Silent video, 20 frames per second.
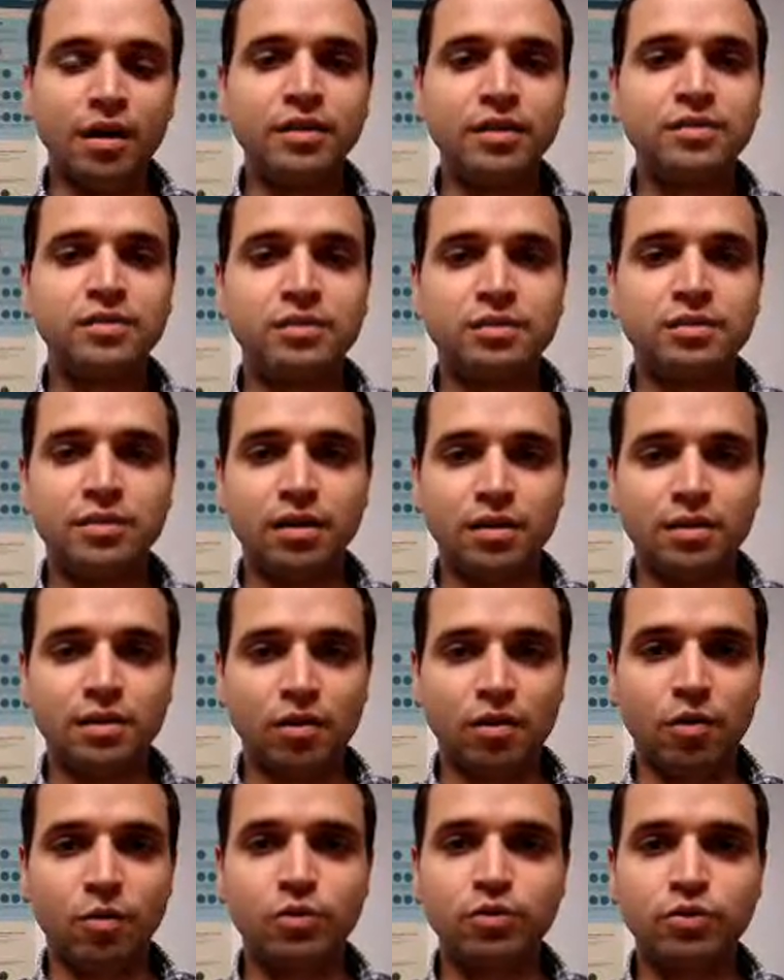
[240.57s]
It's
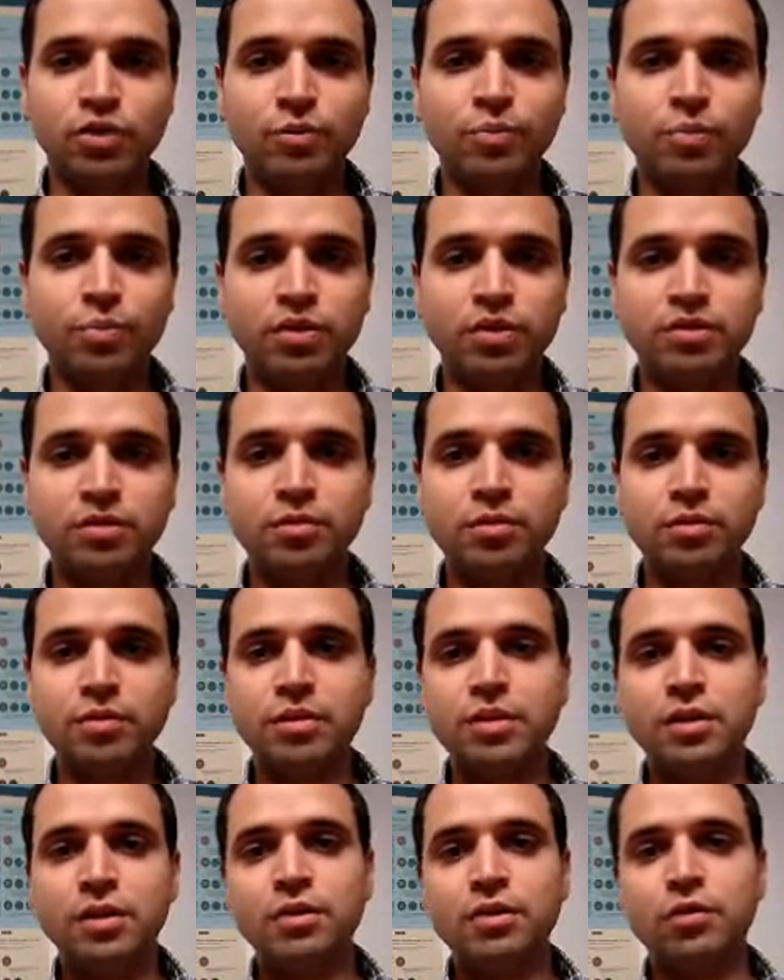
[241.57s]
almost
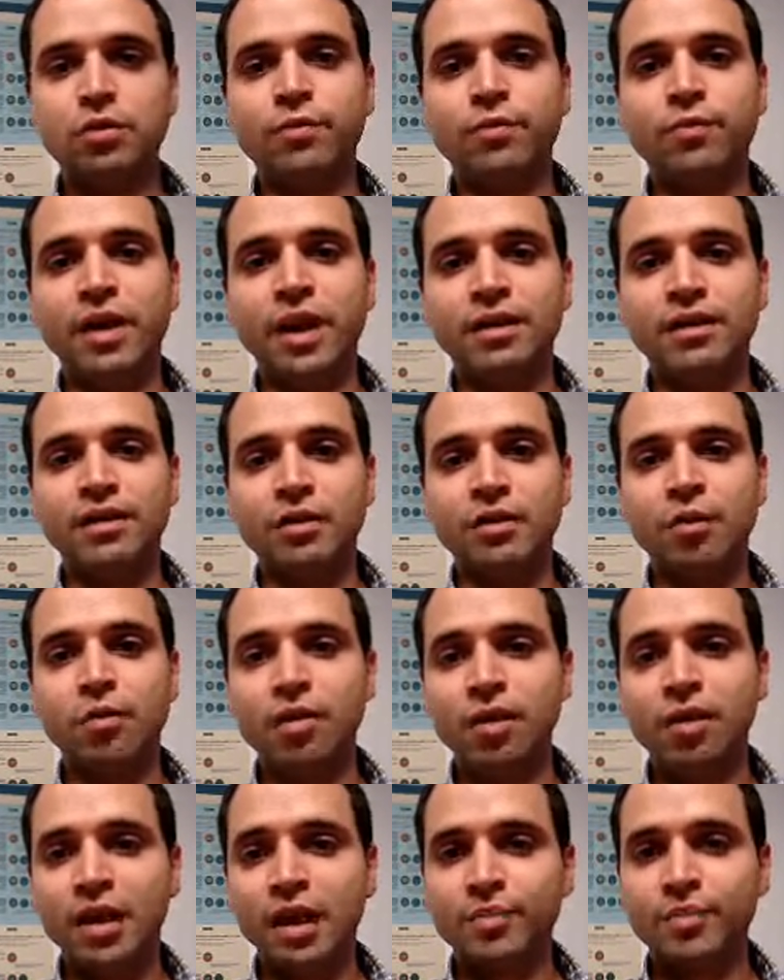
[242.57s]
impossible to find an
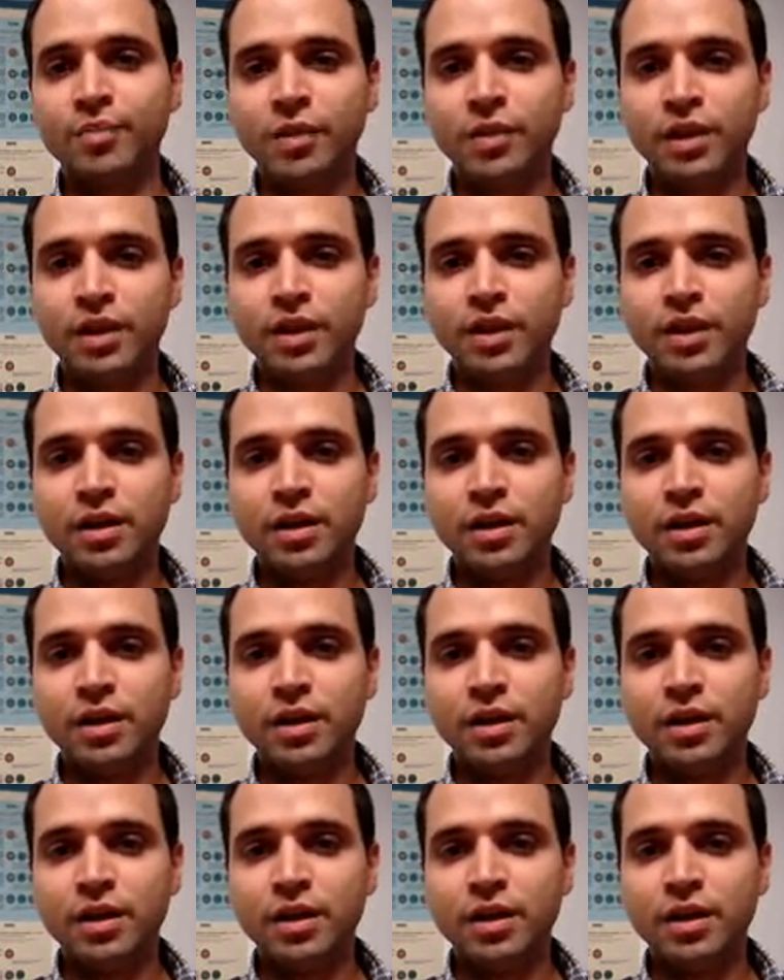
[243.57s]
overlap